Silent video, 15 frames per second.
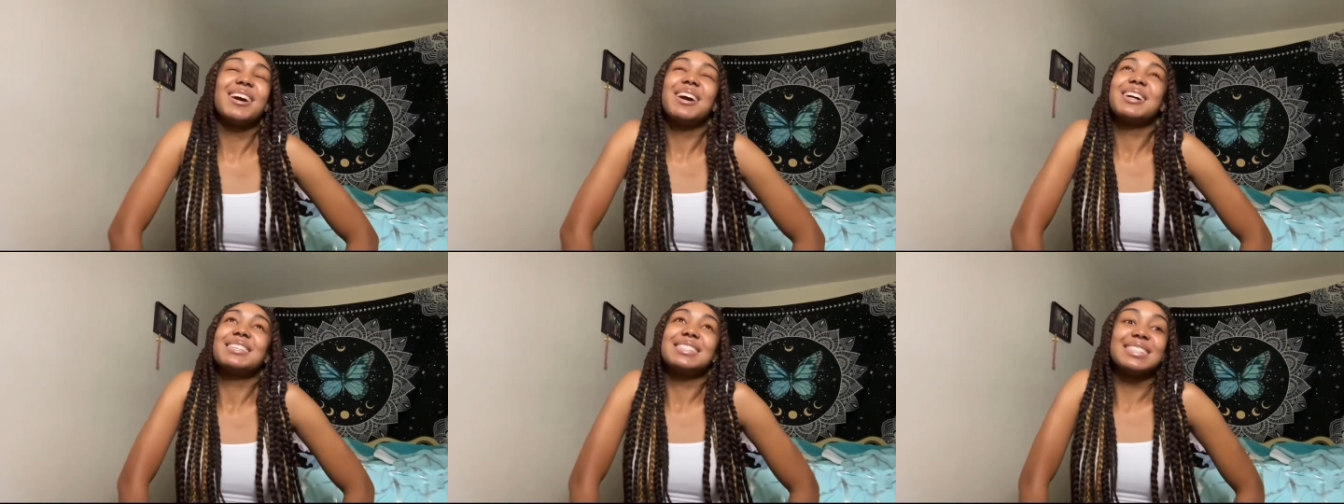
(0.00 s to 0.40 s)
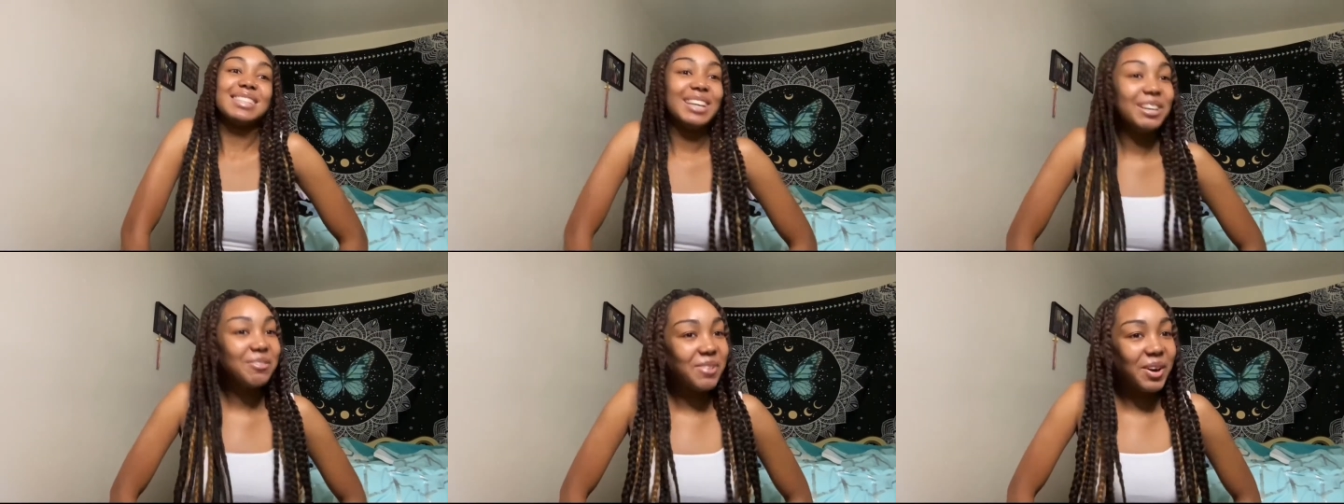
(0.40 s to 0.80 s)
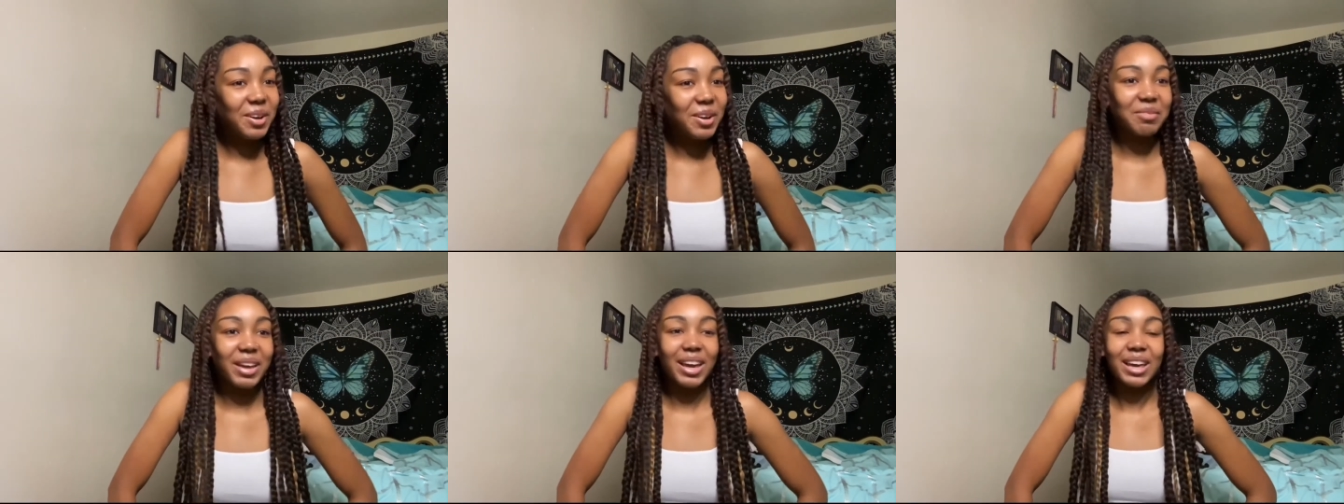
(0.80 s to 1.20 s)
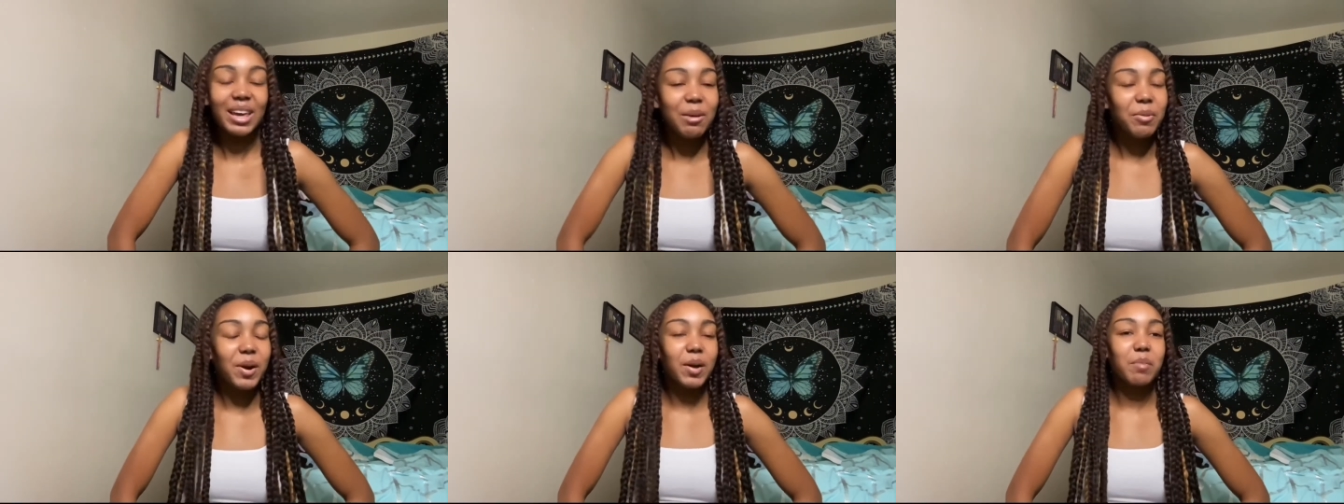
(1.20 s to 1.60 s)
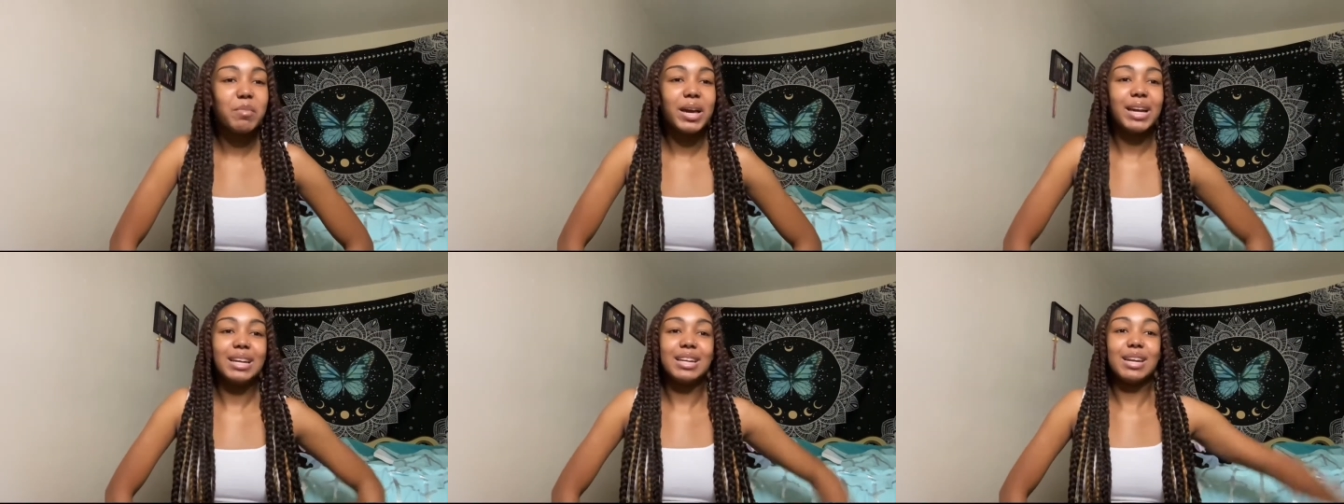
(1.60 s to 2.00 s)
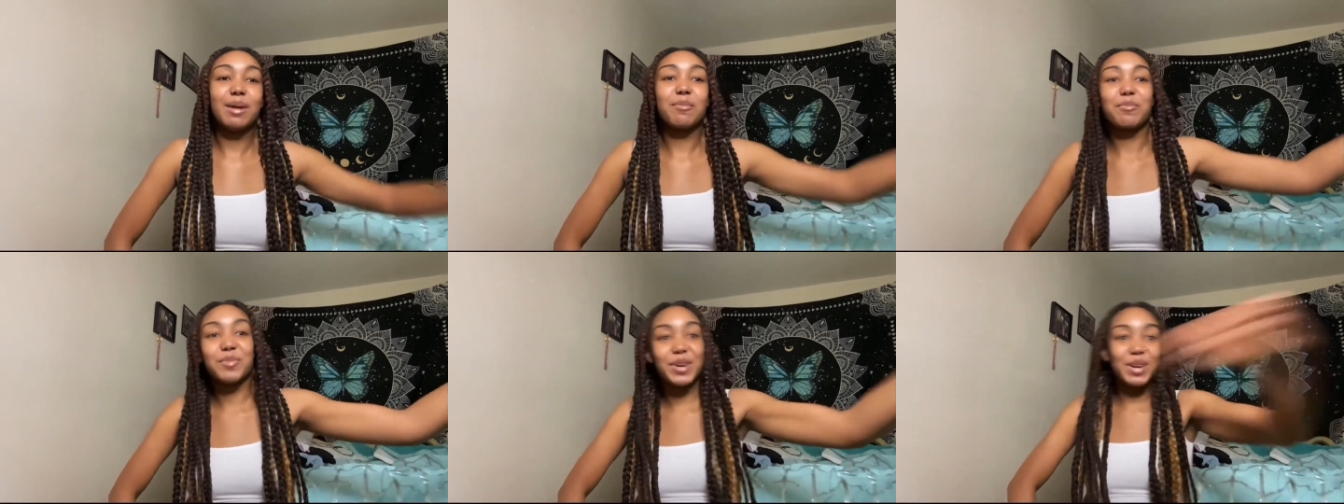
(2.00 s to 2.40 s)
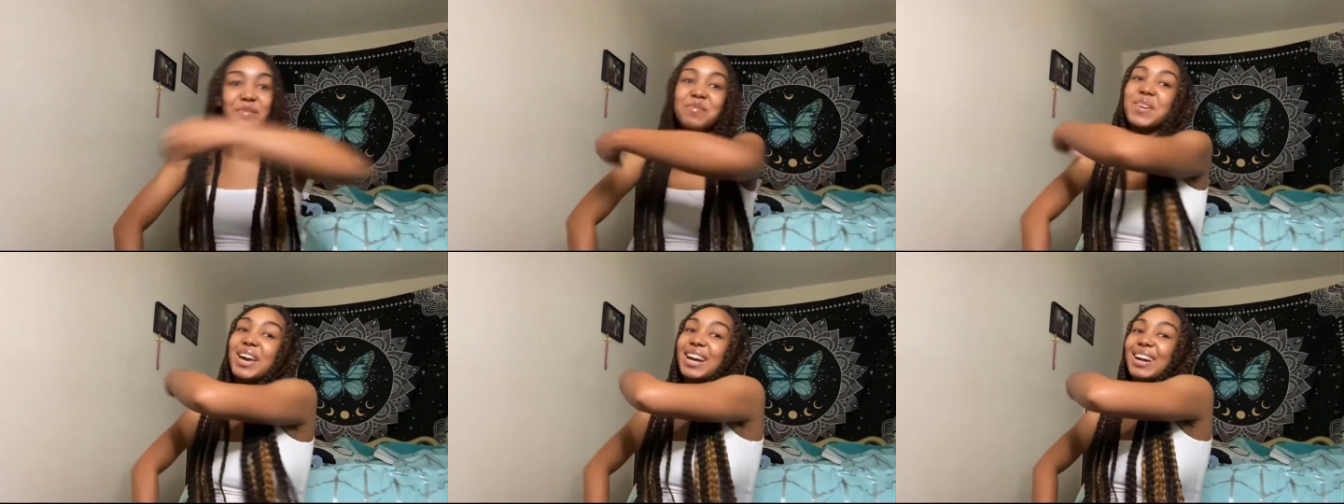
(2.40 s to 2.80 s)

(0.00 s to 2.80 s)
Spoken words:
I just keep walking back, and then I'm running back.